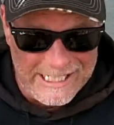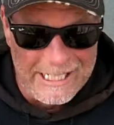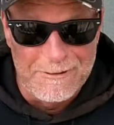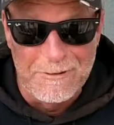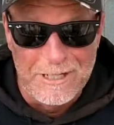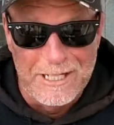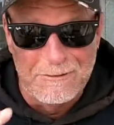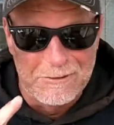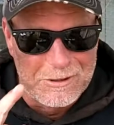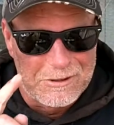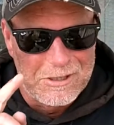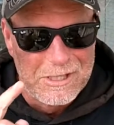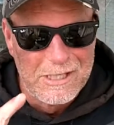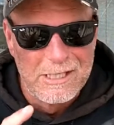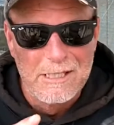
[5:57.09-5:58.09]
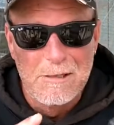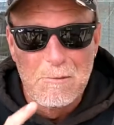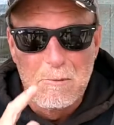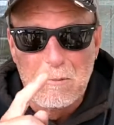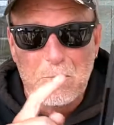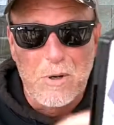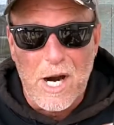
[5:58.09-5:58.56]
Anyway, that was
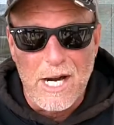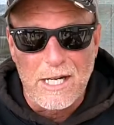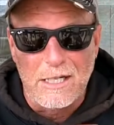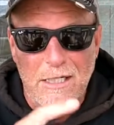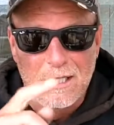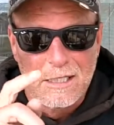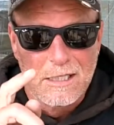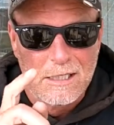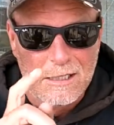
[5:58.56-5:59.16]
prior